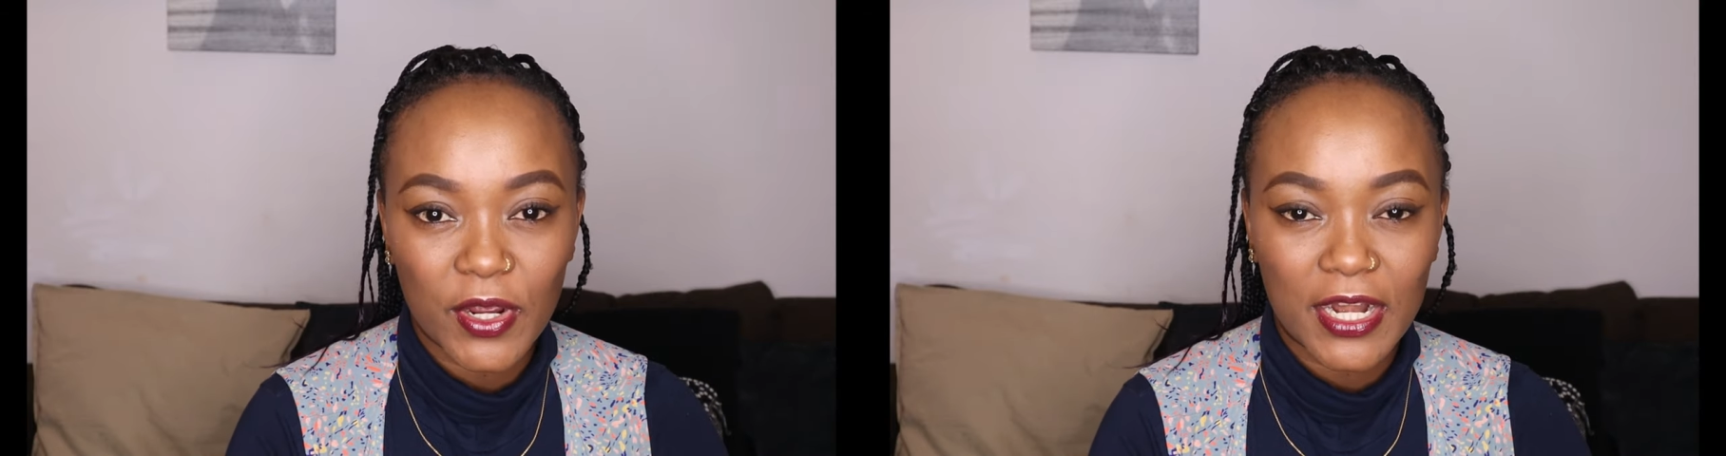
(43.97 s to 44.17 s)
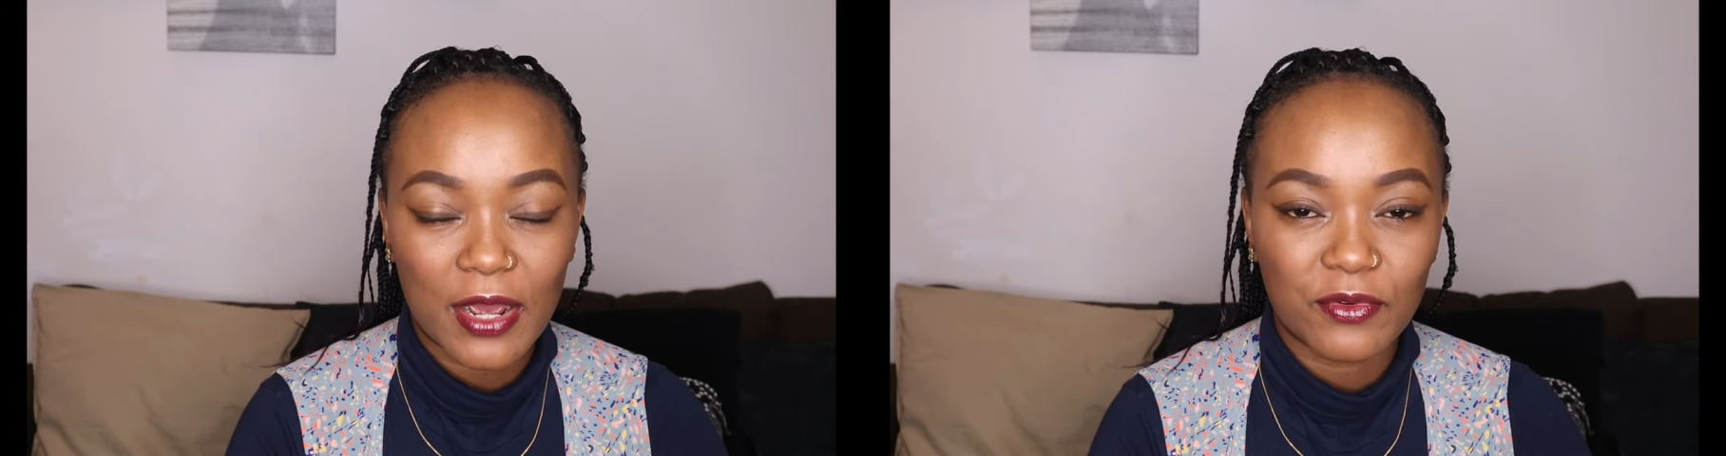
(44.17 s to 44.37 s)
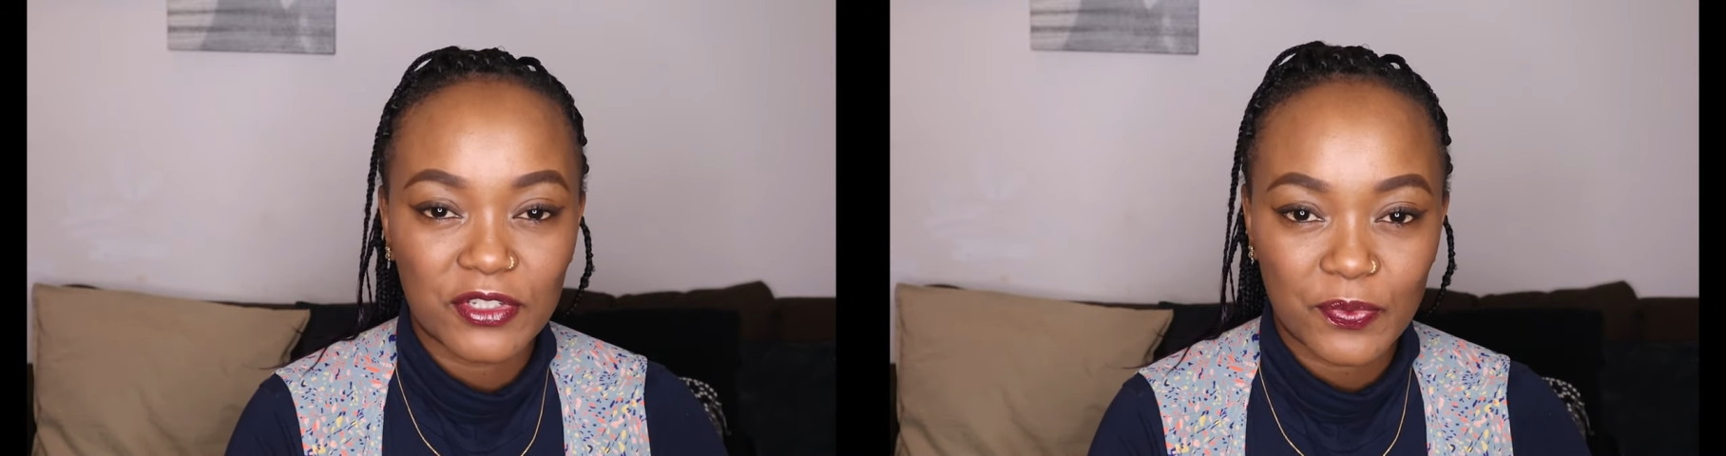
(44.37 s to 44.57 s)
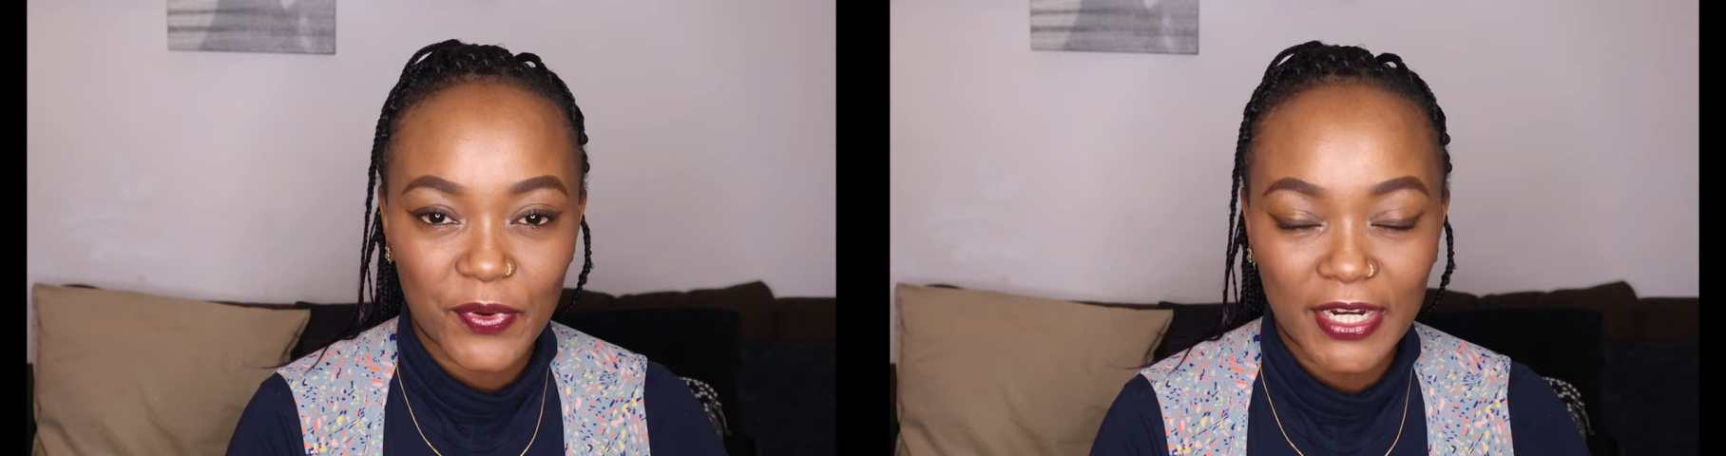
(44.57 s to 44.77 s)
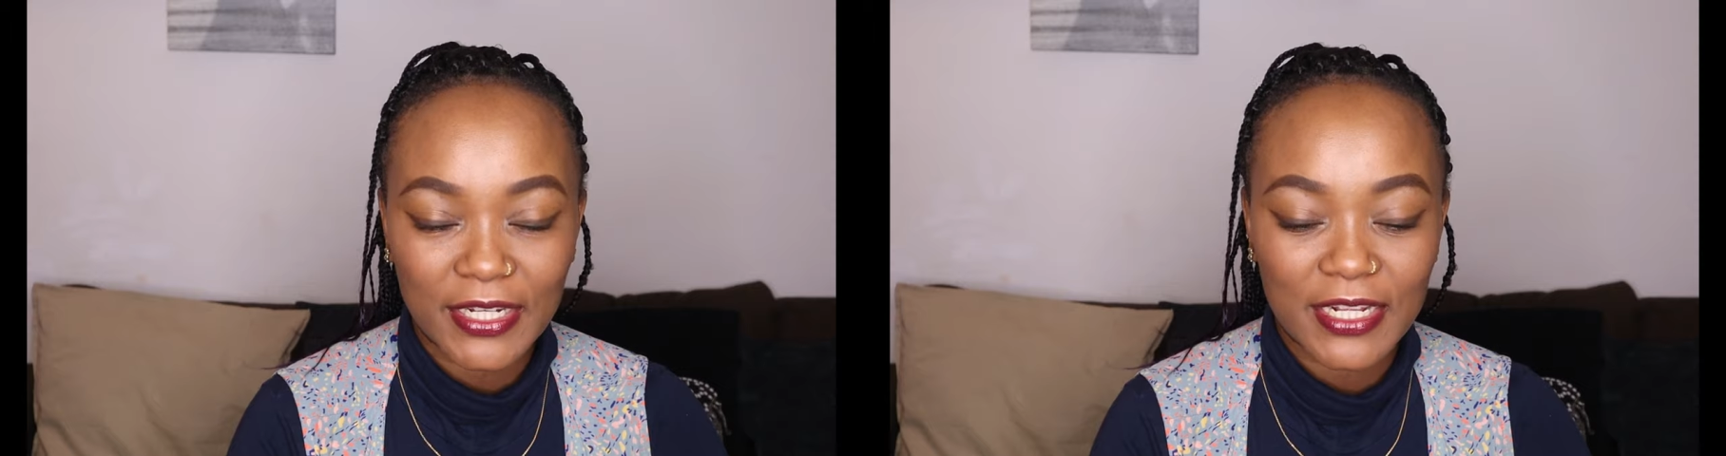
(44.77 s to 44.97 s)
when I was
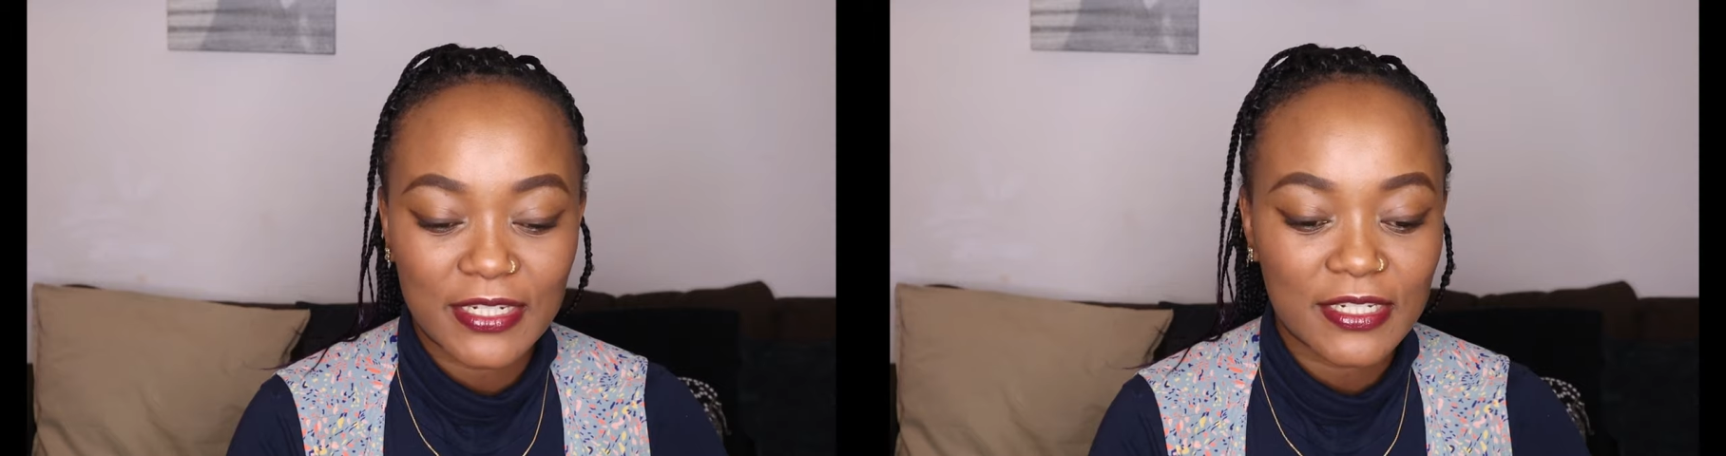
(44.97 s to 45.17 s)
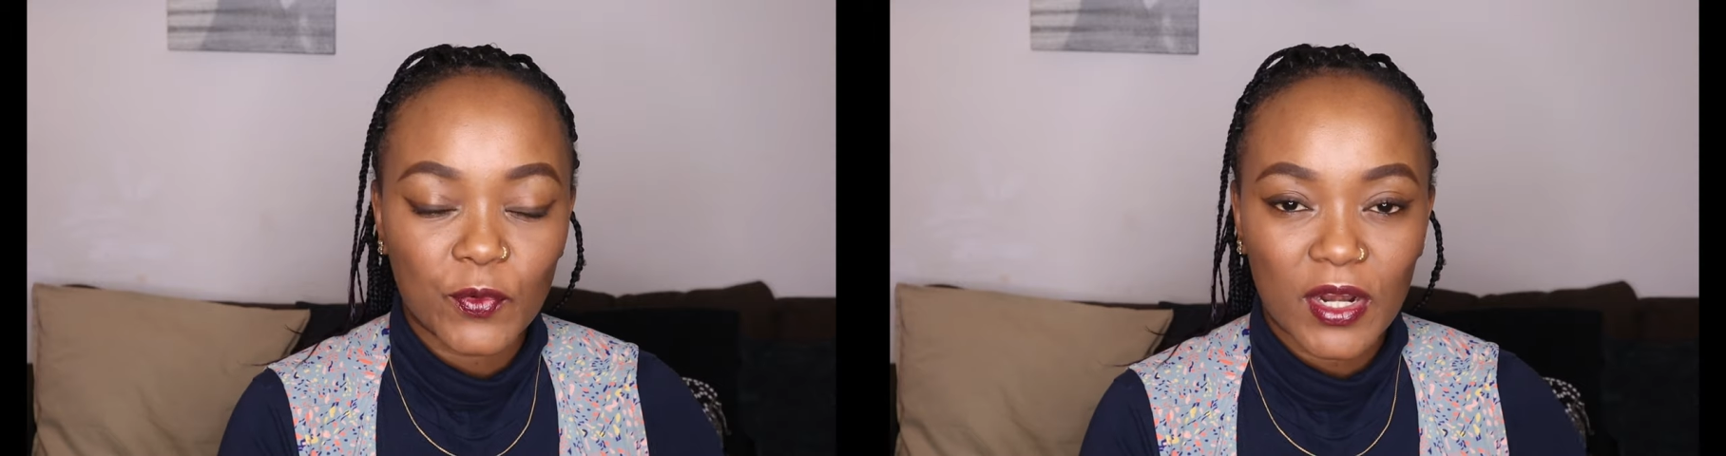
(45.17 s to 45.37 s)
pregnant.